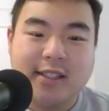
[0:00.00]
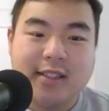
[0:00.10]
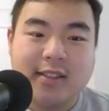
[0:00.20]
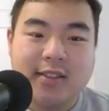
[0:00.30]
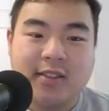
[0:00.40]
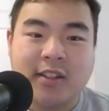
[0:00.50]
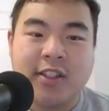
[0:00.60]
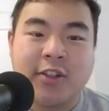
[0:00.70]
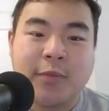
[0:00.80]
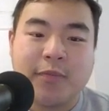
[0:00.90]

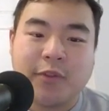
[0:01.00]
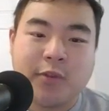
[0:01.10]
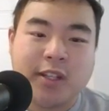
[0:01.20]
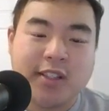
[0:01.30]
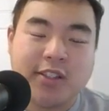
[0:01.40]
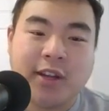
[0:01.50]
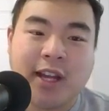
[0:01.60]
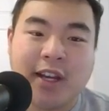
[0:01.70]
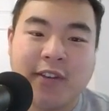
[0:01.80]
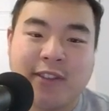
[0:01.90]
So we also
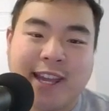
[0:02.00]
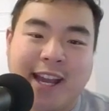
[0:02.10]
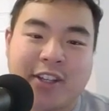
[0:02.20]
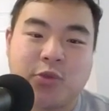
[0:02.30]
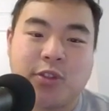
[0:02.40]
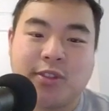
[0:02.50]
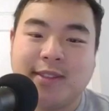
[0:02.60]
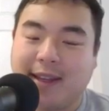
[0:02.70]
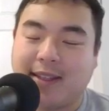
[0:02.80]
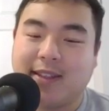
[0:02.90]
have the actual
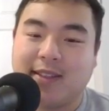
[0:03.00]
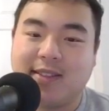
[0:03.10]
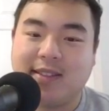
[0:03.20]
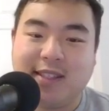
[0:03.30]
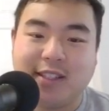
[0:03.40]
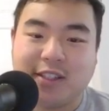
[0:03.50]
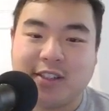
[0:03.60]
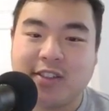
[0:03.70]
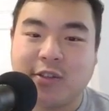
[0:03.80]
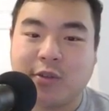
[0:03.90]
deck lists
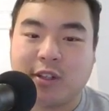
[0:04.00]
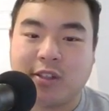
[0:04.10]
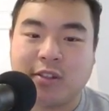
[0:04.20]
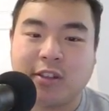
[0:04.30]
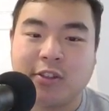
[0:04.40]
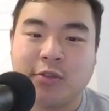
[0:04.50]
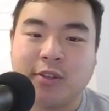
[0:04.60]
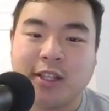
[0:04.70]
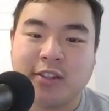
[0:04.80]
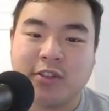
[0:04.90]
here, so we're going to include
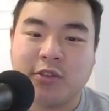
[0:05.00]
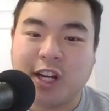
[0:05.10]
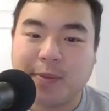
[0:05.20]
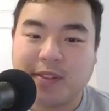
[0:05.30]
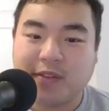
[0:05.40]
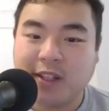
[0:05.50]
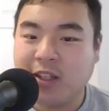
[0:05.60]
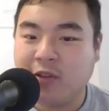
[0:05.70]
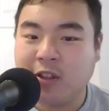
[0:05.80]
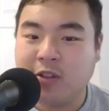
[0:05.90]
like 2 copies of
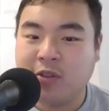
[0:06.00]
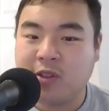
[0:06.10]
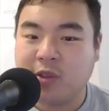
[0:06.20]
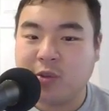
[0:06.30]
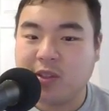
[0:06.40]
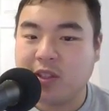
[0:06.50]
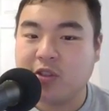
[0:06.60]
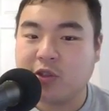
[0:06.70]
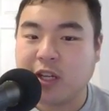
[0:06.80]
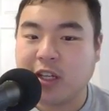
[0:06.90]
Night Rose, 2
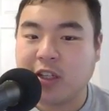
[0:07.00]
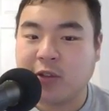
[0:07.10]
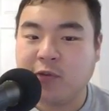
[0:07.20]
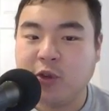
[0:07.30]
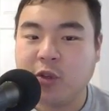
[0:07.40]
Skull Dragon, 4